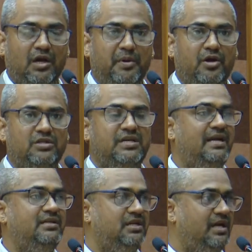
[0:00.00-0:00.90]
Because
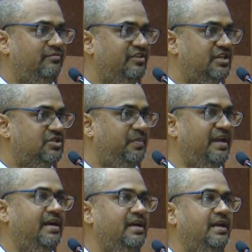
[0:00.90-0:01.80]
with the
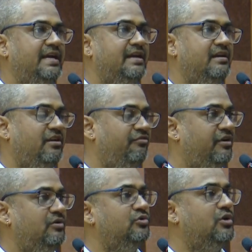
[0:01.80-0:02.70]
speed, it can refer
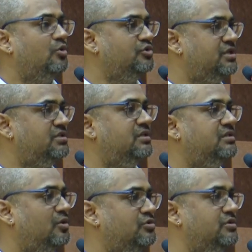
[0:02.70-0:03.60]
to thousands and
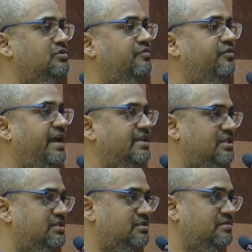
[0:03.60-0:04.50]
thousands of
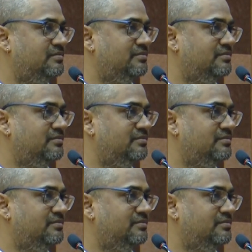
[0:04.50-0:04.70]
cases.